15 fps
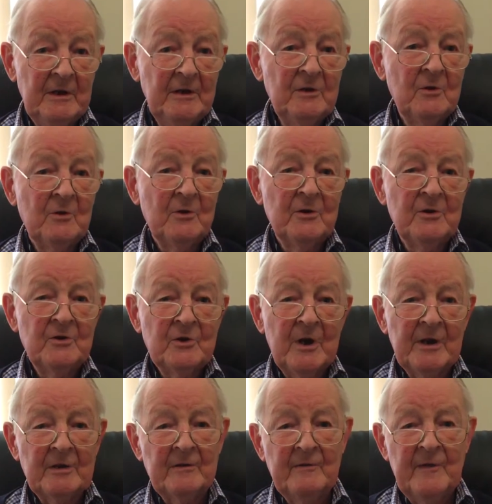urinary
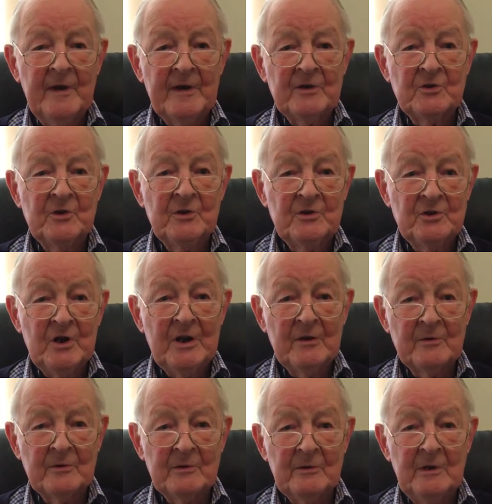tract infection in
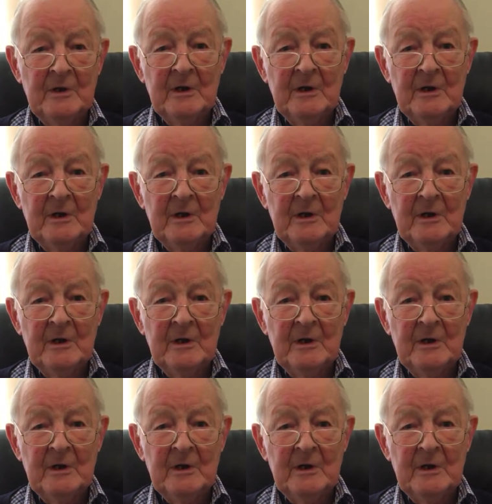general